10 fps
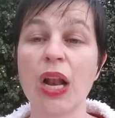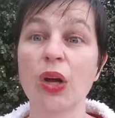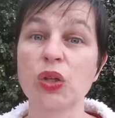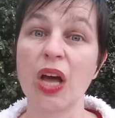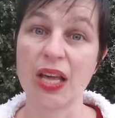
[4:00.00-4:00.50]
I
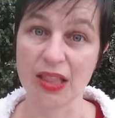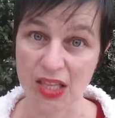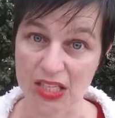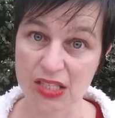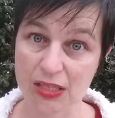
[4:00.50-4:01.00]
look like
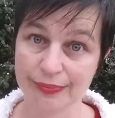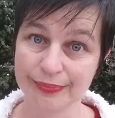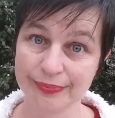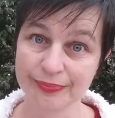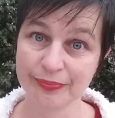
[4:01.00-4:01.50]
this.
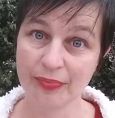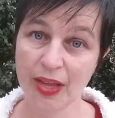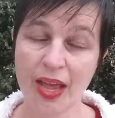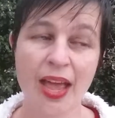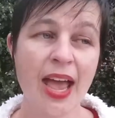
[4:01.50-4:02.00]

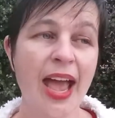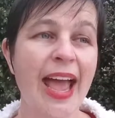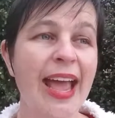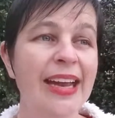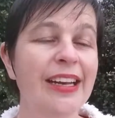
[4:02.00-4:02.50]

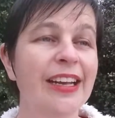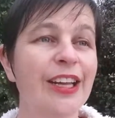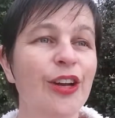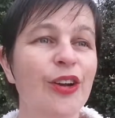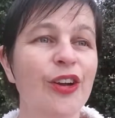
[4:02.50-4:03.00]
And,
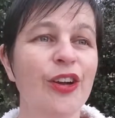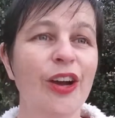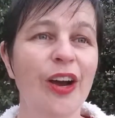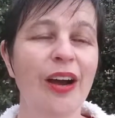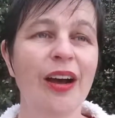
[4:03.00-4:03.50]

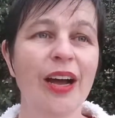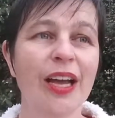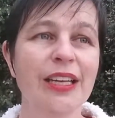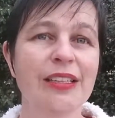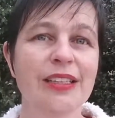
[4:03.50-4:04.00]

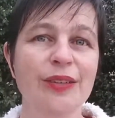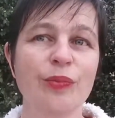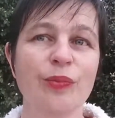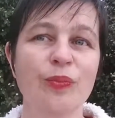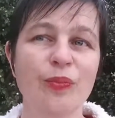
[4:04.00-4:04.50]
it
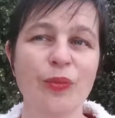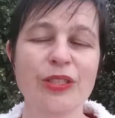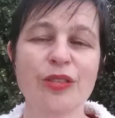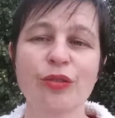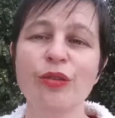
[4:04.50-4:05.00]

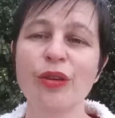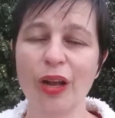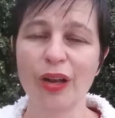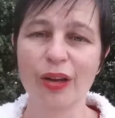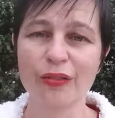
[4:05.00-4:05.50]
was through a
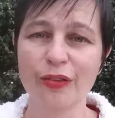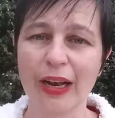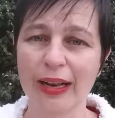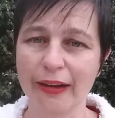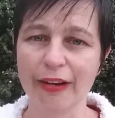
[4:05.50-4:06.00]
lot of
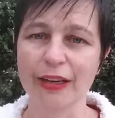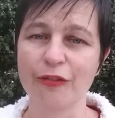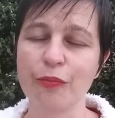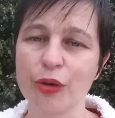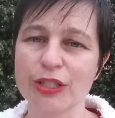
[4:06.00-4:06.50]
clearing
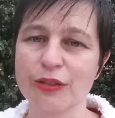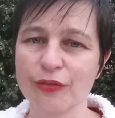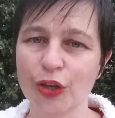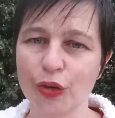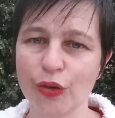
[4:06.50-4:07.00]
of points of
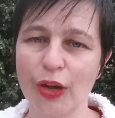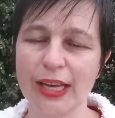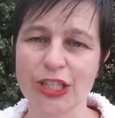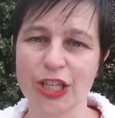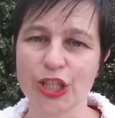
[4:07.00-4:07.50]
view
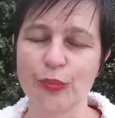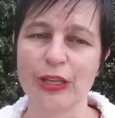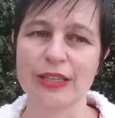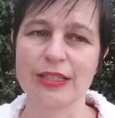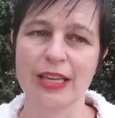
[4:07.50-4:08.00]
and
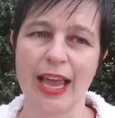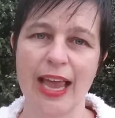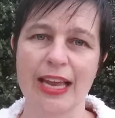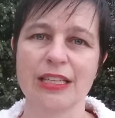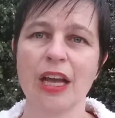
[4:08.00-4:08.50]
judgments
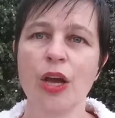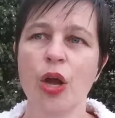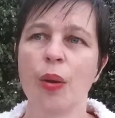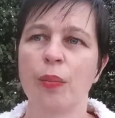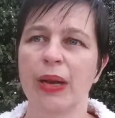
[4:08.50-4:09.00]
and
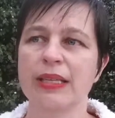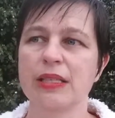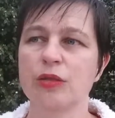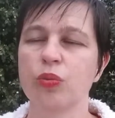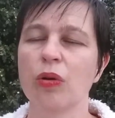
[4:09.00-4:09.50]

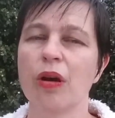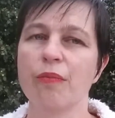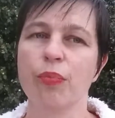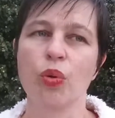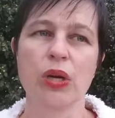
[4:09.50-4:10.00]
places where I
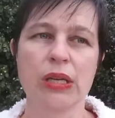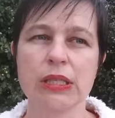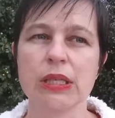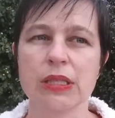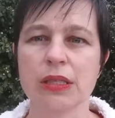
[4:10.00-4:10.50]
bought
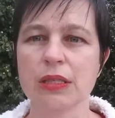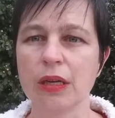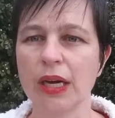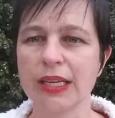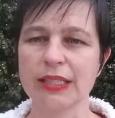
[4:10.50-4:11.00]
into
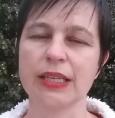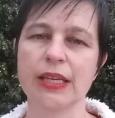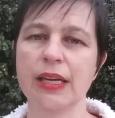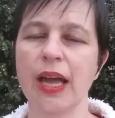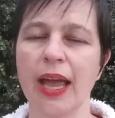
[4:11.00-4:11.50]

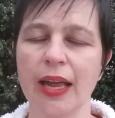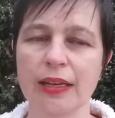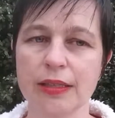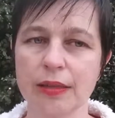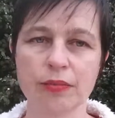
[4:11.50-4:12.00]
society
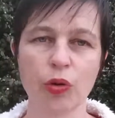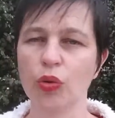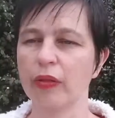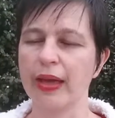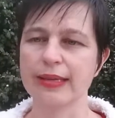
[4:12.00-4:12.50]
and
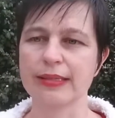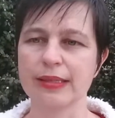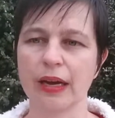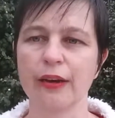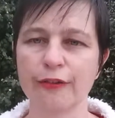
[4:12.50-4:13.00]
all of that
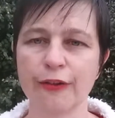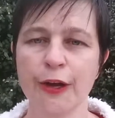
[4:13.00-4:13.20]
stuff